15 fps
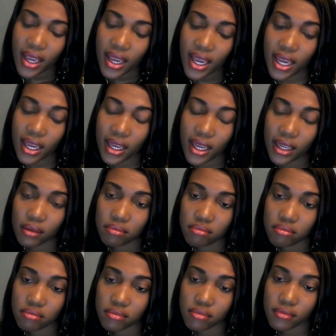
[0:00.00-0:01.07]
and
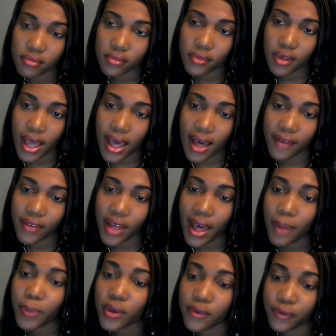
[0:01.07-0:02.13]

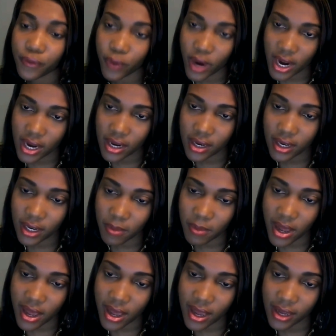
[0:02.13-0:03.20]
I put a friend in
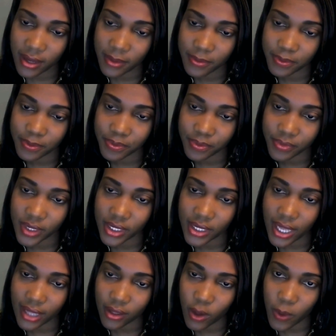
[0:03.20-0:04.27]

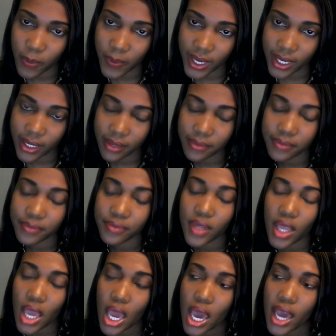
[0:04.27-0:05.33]
that company,
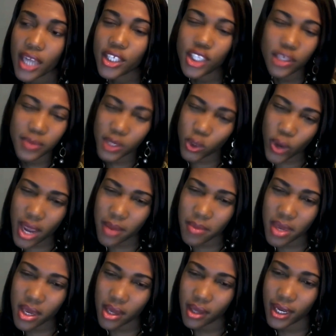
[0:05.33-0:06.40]
and she betrayed
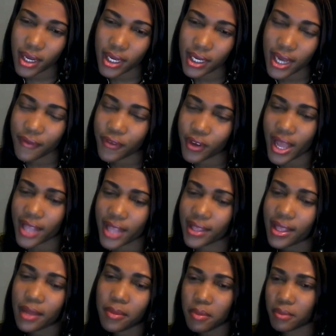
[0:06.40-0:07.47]
me, and after that
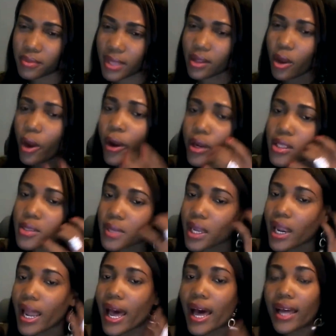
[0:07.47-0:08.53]
hurts me a
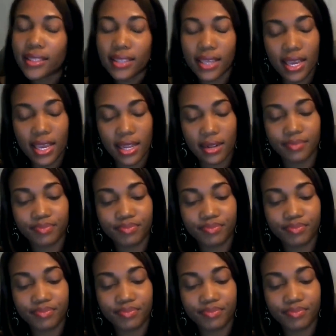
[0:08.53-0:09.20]
lot, and